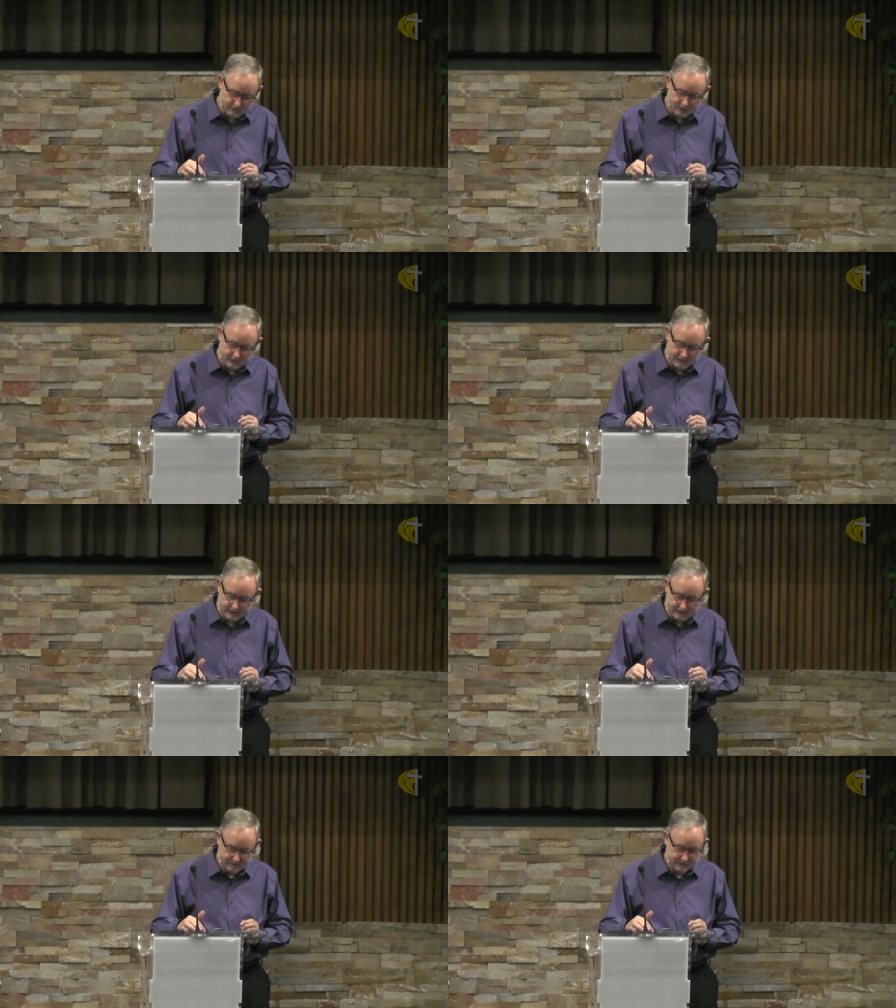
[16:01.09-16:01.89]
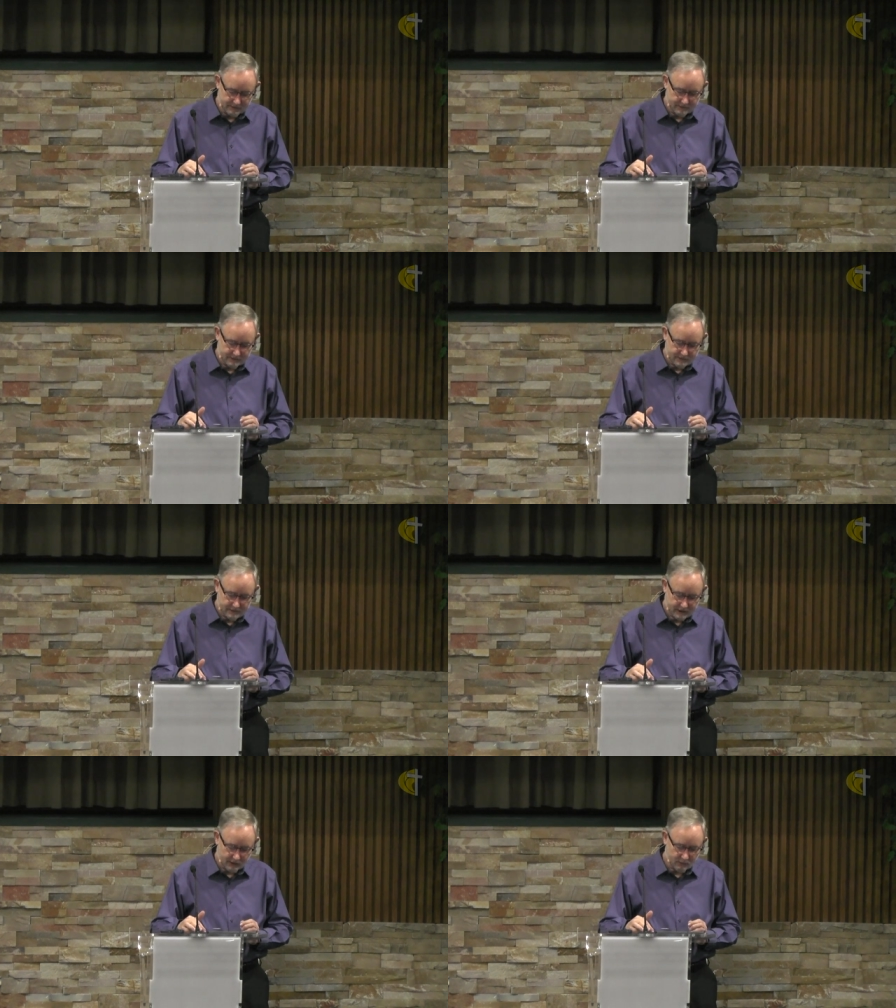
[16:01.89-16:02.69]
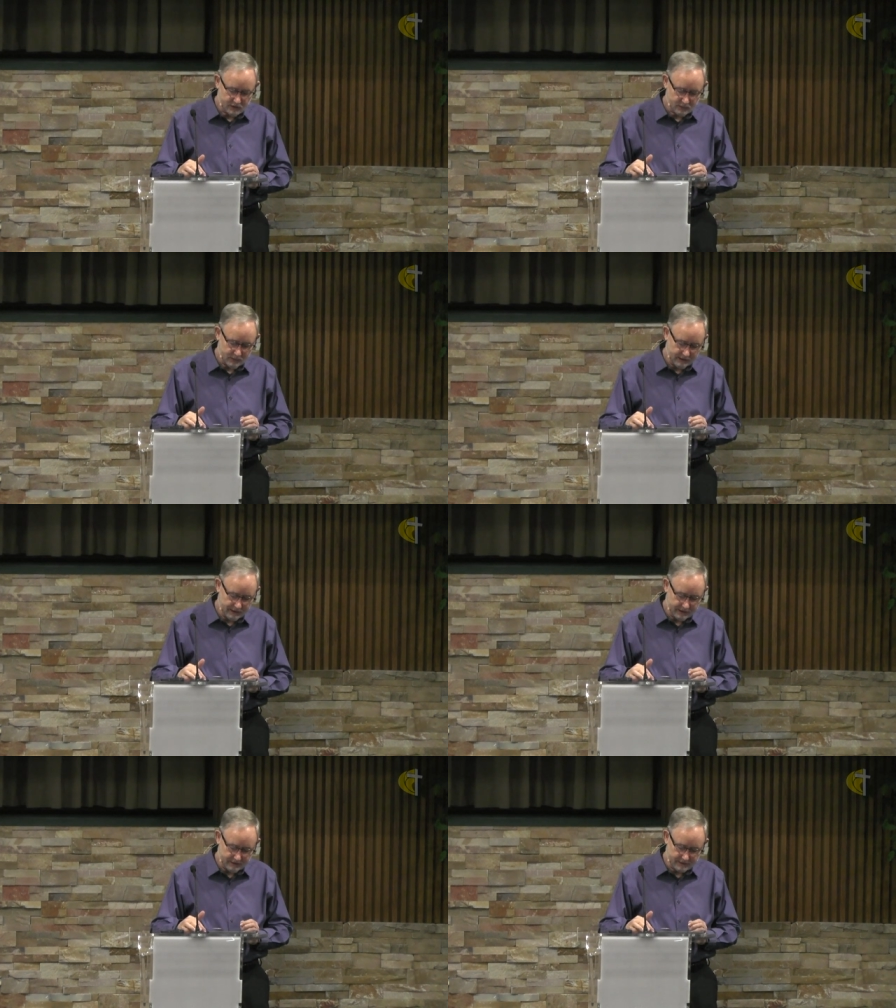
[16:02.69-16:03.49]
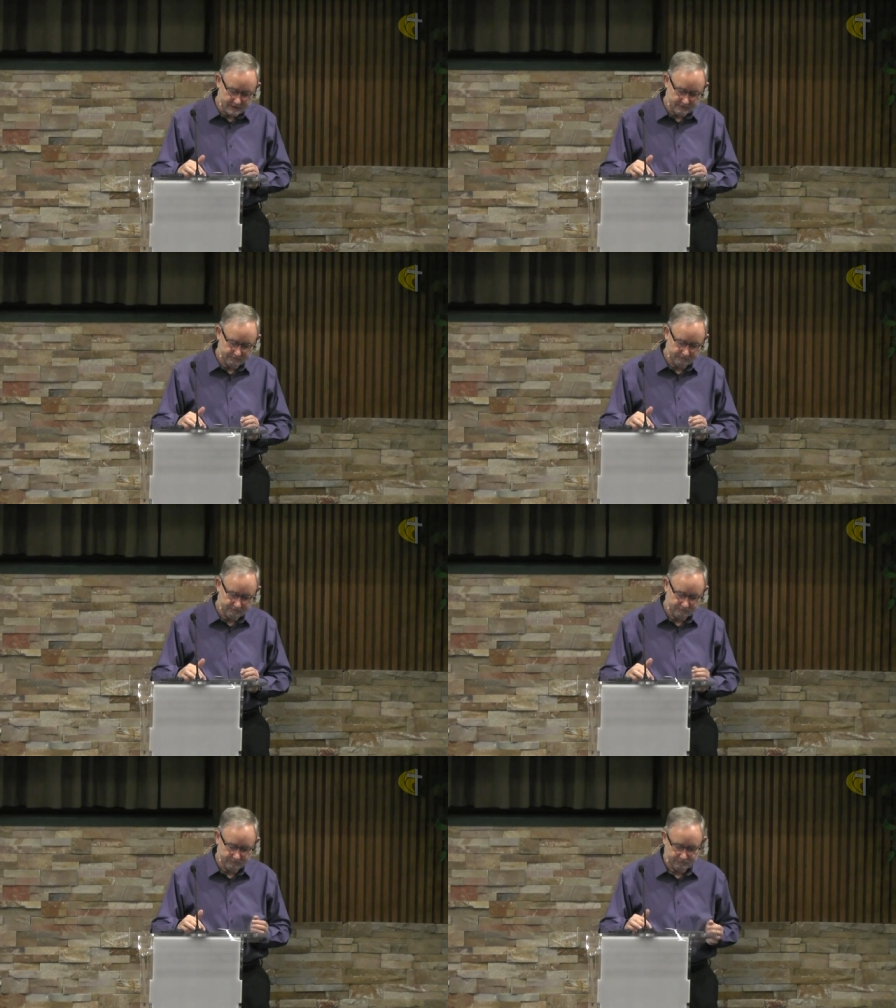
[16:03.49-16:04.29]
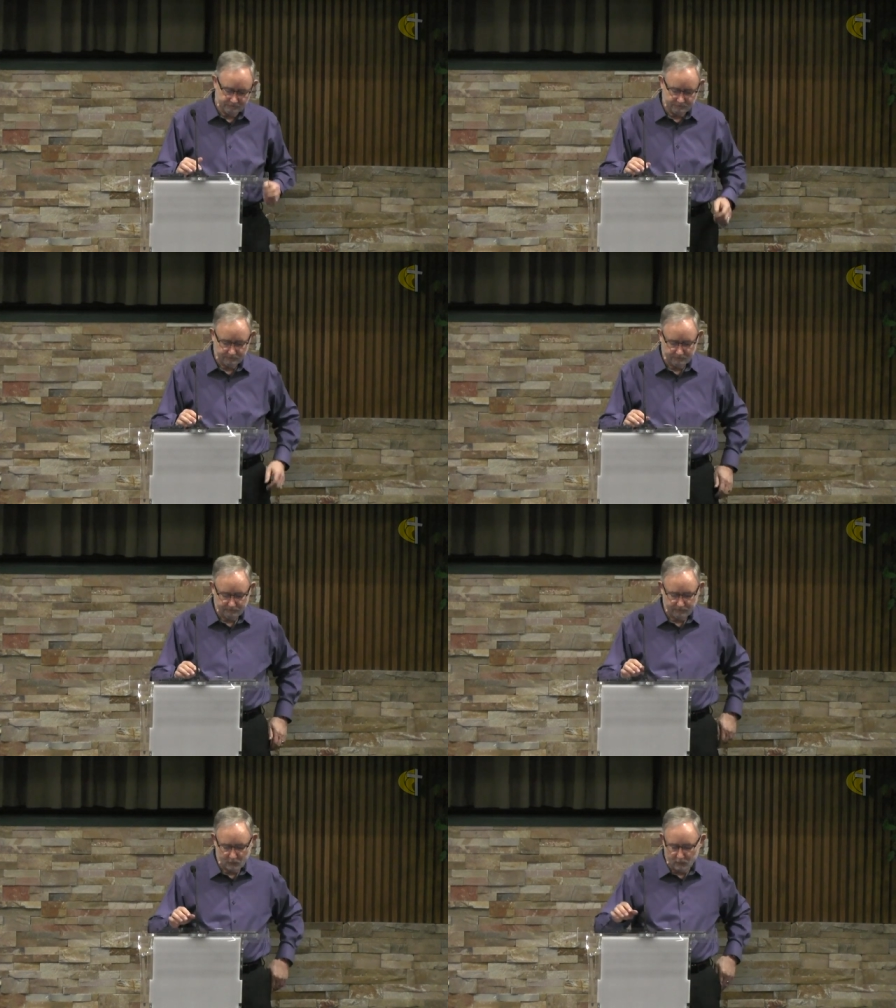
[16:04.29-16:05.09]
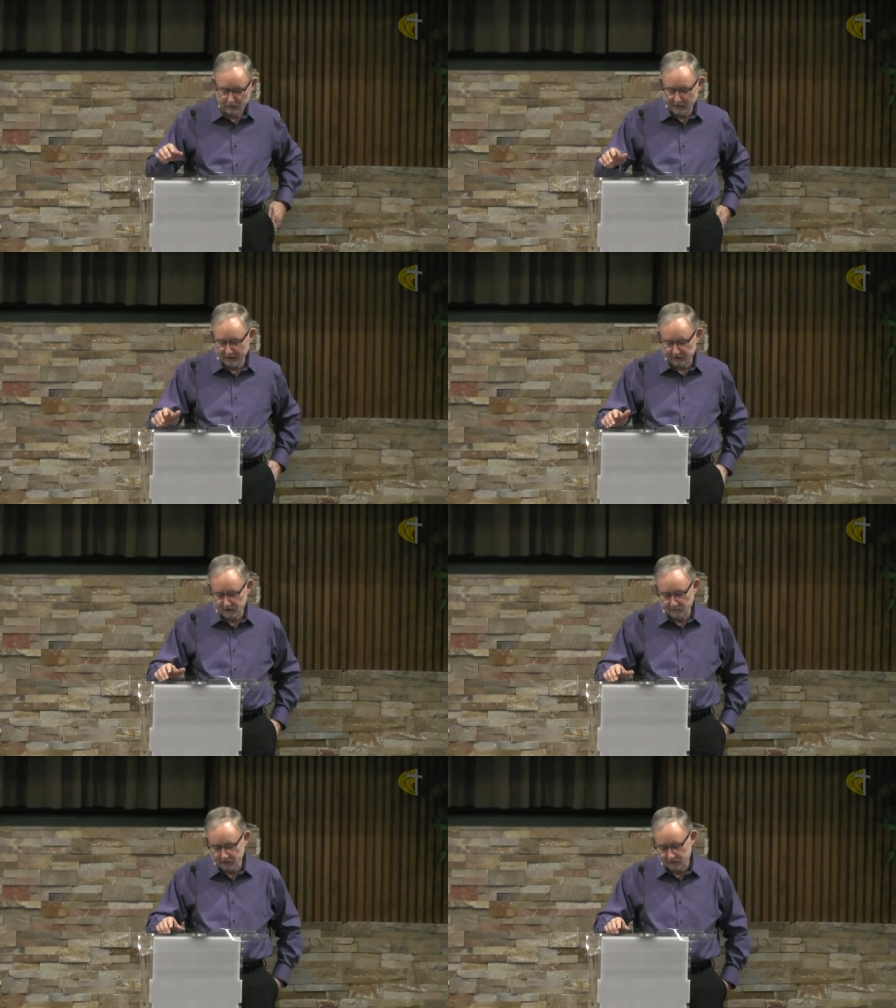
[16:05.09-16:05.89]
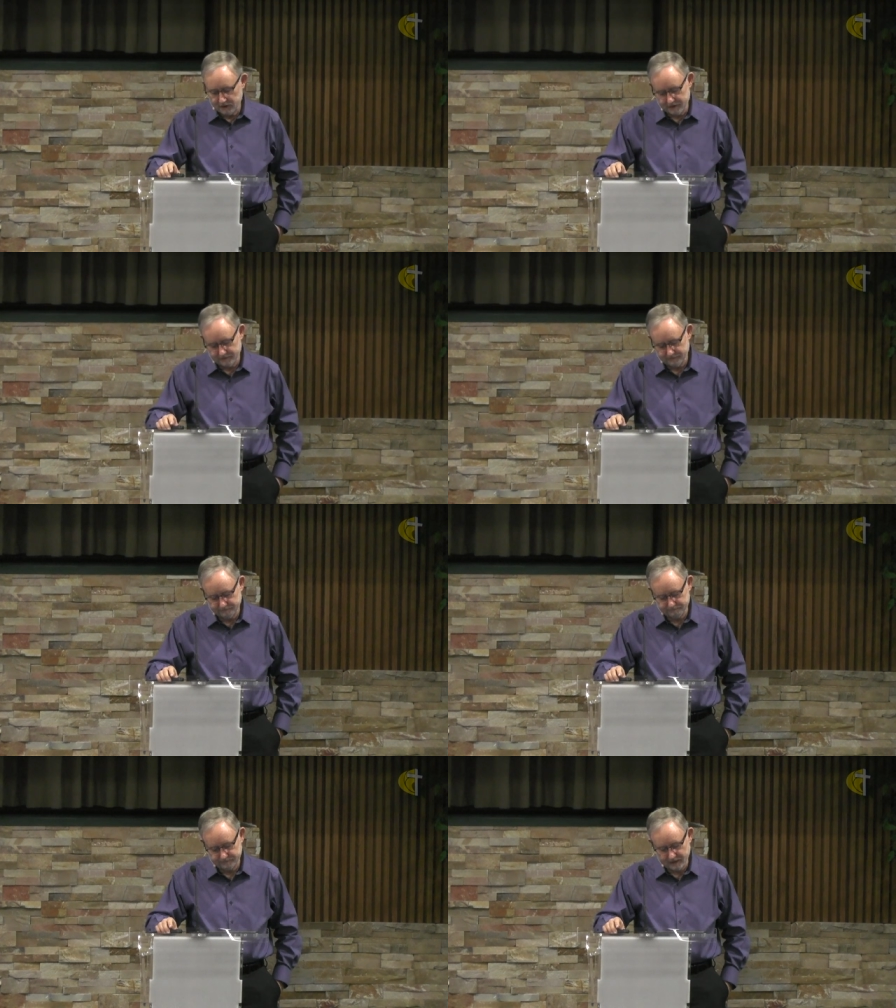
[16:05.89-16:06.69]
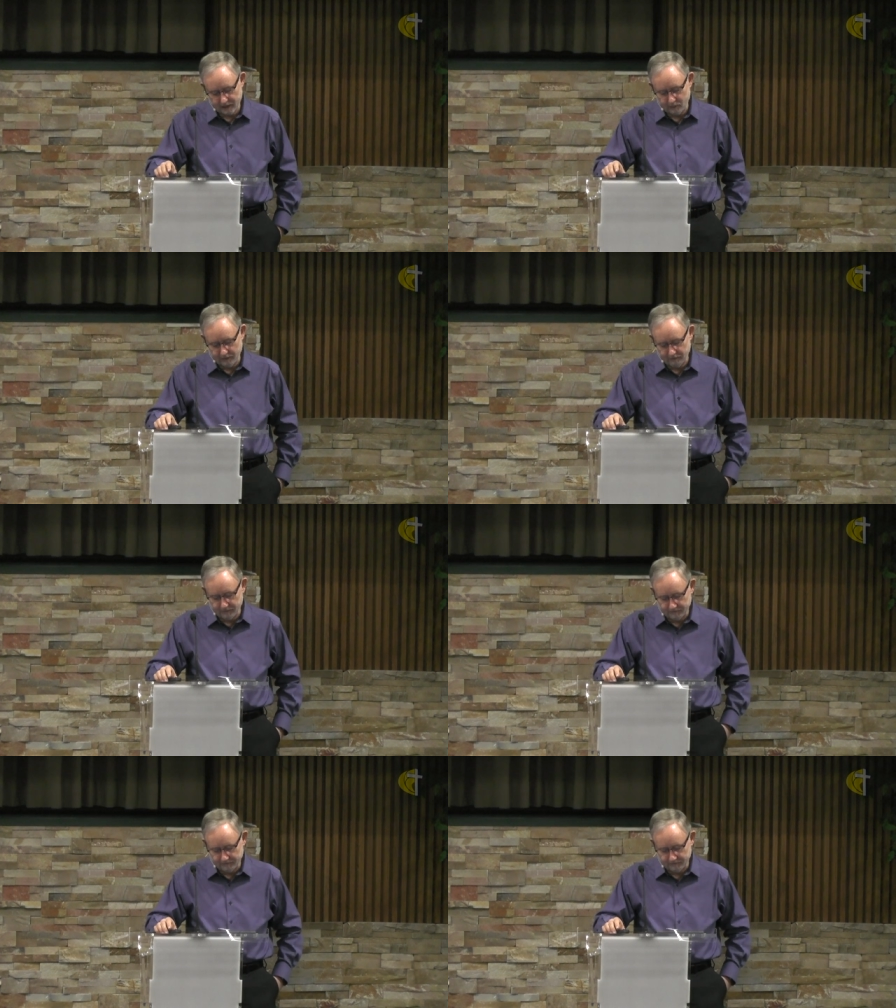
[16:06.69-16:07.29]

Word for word: really care which one it is. What matters most, however,